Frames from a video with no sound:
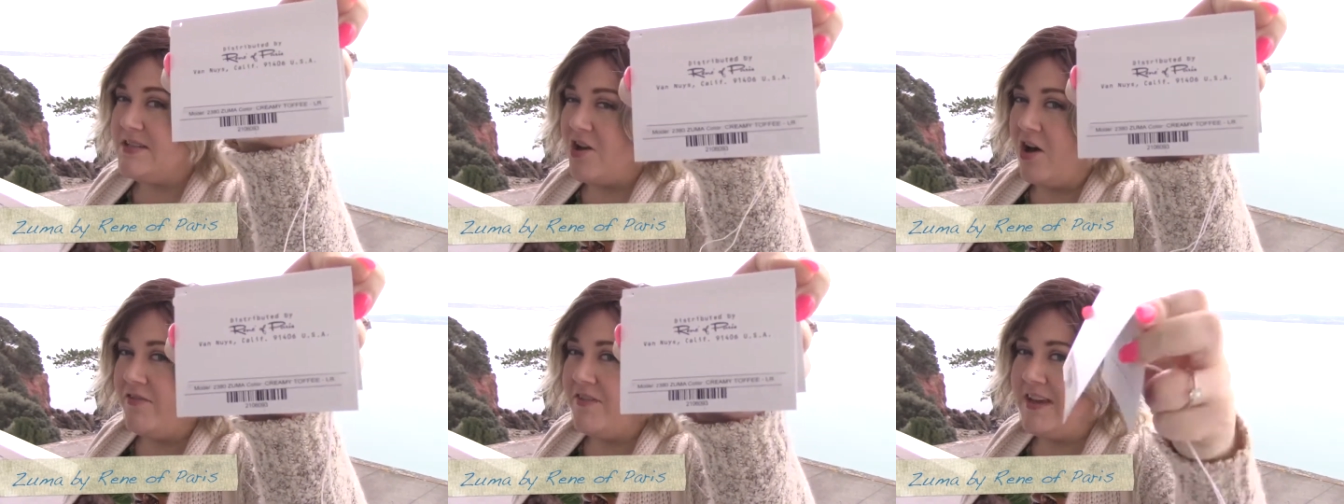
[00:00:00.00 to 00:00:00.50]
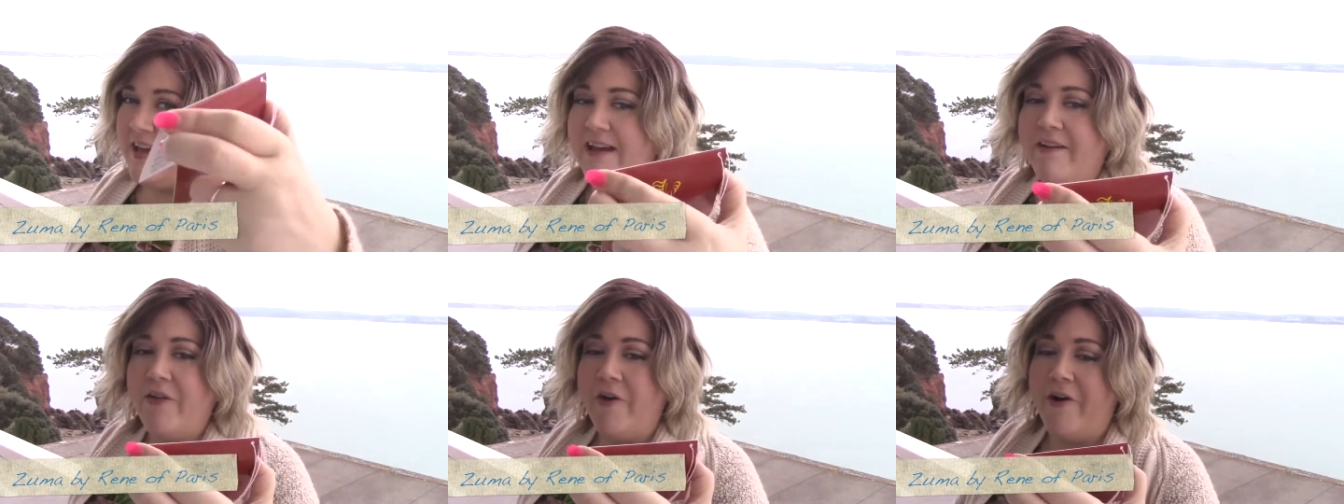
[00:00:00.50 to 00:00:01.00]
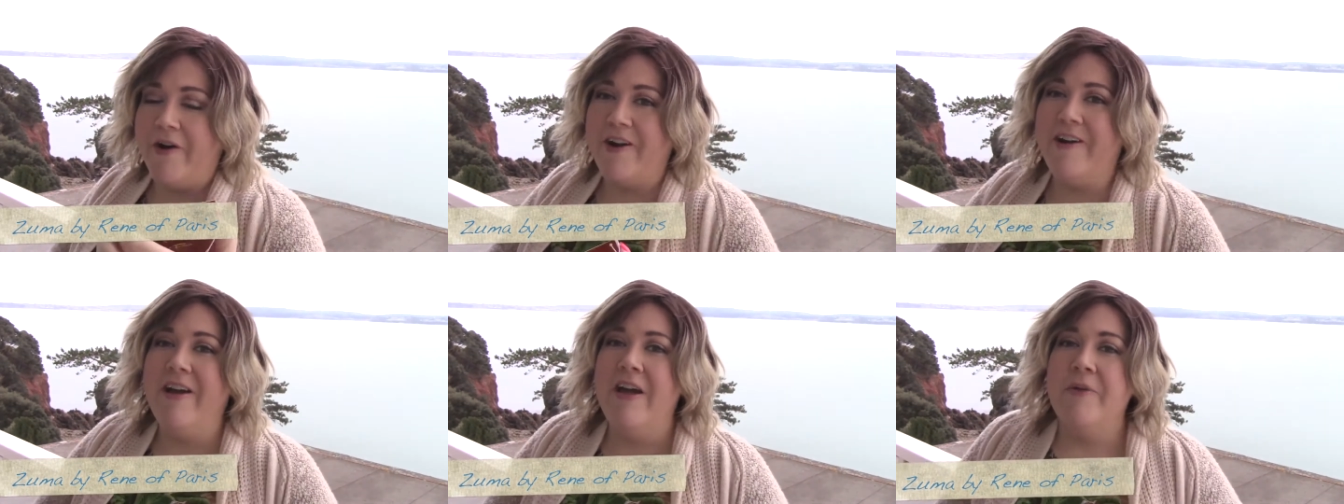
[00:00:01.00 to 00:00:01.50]
Toffee
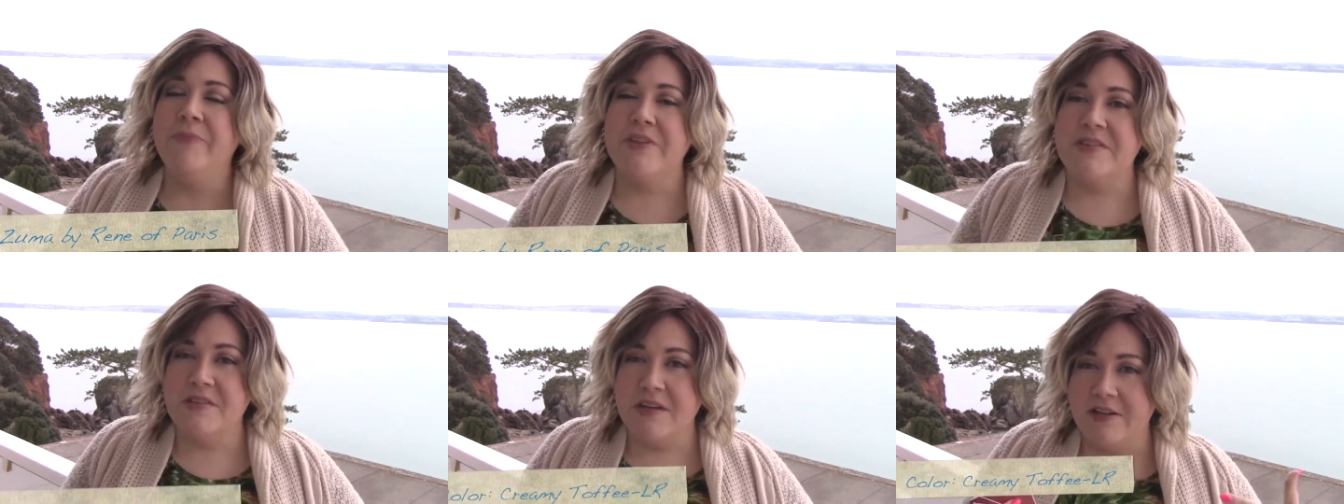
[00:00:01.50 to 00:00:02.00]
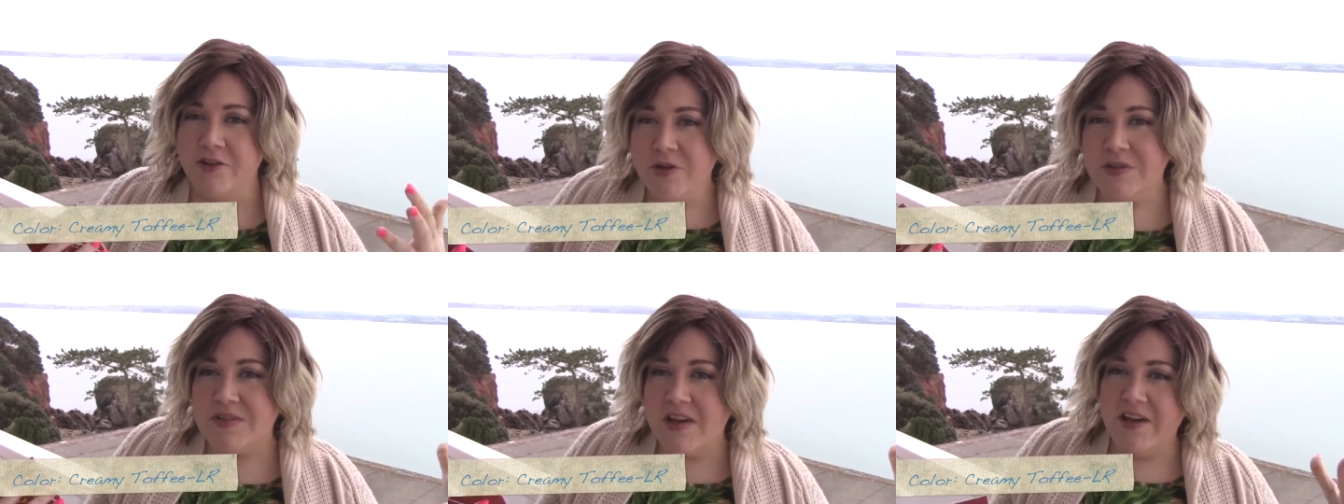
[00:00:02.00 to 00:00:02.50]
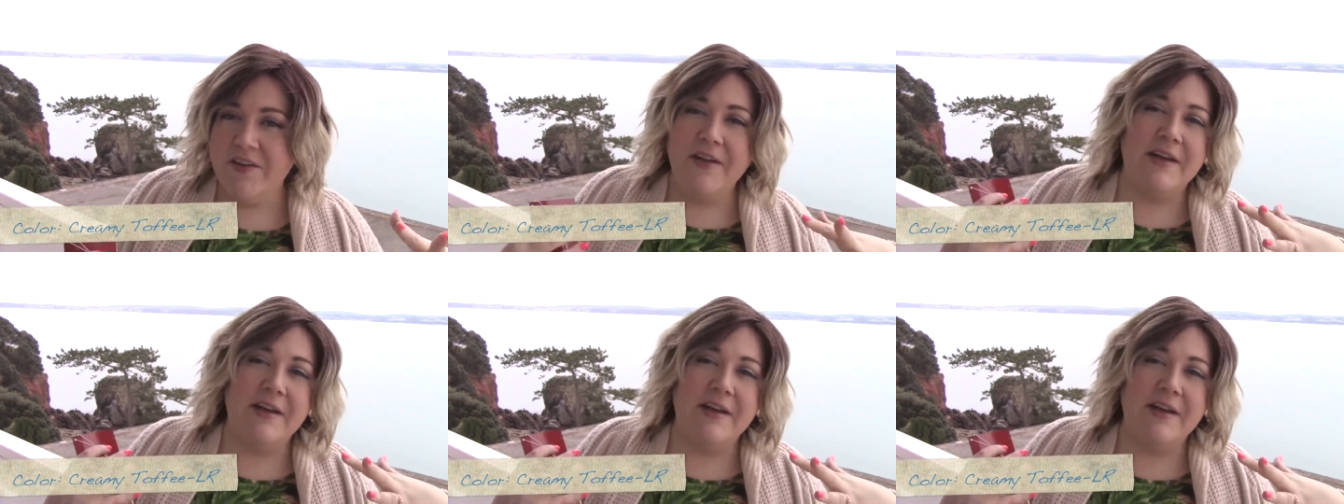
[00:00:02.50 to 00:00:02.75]
LR. This is a new style